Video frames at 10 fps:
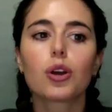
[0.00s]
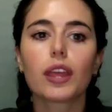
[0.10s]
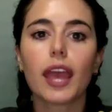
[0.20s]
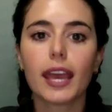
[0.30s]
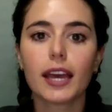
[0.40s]

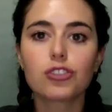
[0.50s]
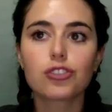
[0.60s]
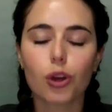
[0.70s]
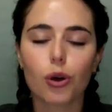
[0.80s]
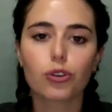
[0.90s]
can
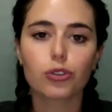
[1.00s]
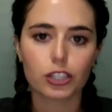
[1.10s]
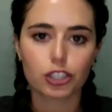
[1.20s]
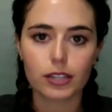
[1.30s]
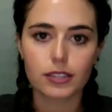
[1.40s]
slow your
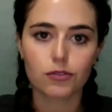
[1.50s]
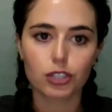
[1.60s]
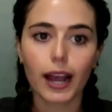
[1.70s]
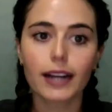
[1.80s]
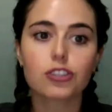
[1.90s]
digestive
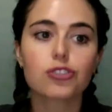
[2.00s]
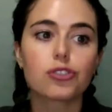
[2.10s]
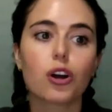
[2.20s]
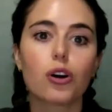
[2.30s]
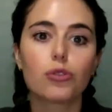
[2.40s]
tract.
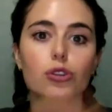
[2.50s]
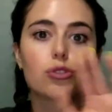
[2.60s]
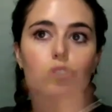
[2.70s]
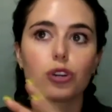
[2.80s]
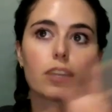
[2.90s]
So you
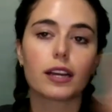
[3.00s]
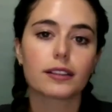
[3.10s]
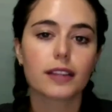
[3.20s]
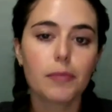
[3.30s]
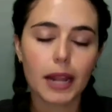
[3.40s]
should
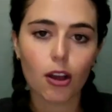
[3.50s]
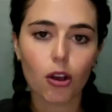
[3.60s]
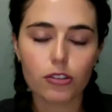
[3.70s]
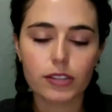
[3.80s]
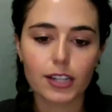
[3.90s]
eliminate
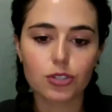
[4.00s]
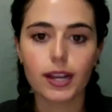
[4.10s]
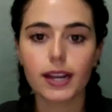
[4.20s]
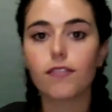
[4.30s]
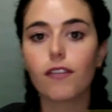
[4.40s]
all
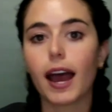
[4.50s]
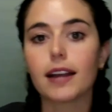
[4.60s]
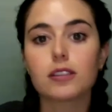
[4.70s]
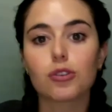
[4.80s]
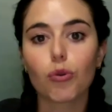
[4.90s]
saturated
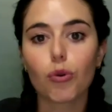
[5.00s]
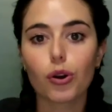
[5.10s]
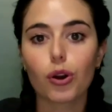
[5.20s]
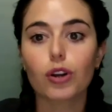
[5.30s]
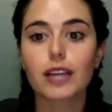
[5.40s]
fats in
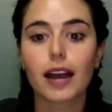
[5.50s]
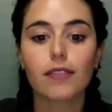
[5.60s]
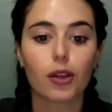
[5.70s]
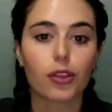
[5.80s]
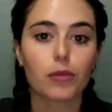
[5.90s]
order to have
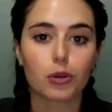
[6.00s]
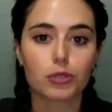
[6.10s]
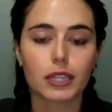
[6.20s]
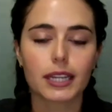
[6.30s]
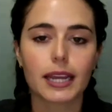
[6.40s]
healthy
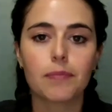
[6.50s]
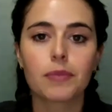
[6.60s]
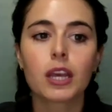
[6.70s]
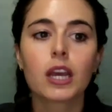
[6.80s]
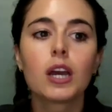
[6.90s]
motility.
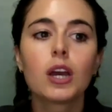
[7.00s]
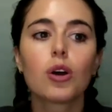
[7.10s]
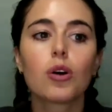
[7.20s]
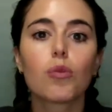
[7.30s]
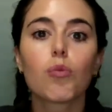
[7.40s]

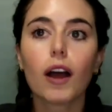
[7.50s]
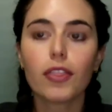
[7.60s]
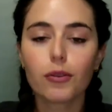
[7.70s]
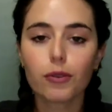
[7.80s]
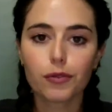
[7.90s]
What
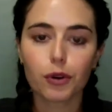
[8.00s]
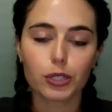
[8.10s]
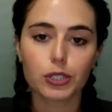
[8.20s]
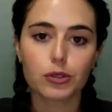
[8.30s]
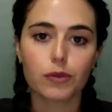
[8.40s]
they're
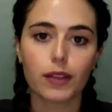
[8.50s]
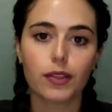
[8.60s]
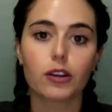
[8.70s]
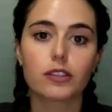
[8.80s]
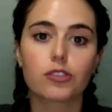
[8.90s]
referring to right
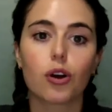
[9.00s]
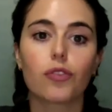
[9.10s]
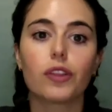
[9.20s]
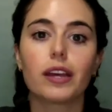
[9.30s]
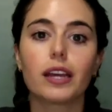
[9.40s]
there is
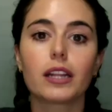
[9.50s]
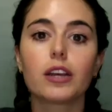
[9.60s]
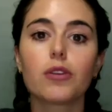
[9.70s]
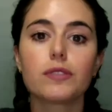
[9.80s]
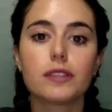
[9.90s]
called the
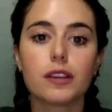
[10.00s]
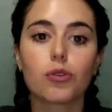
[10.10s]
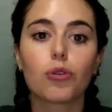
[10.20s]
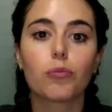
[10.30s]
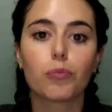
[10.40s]

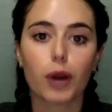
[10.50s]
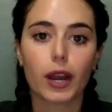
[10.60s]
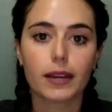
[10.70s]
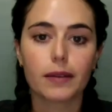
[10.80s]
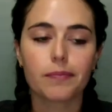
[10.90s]
ileocecal
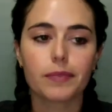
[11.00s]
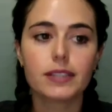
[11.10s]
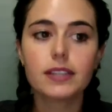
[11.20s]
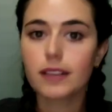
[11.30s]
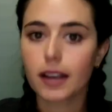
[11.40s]
break.
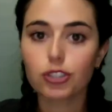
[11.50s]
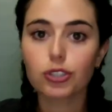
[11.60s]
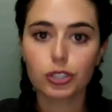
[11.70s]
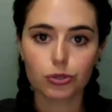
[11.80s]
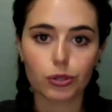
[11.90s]
This is
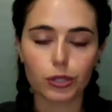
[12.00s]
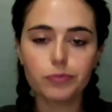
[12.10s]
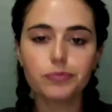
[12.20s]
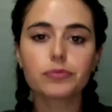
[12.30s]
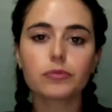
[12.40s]
actually true.
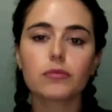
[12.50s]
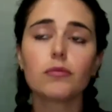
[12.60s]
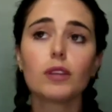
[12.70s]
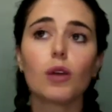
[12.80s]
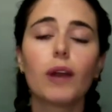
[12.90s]

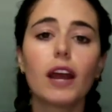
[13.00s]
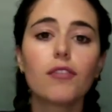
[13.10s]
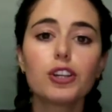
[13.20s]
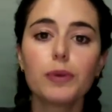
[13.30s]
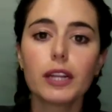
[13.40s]
Whenever
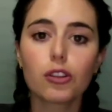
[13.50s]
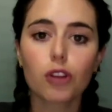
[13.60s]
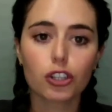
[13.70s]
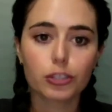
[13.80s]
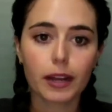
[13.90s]
you eat a
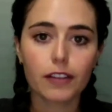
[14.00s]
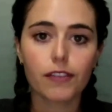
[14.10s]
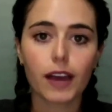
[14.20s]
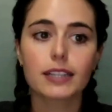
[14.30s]
large amount of fat,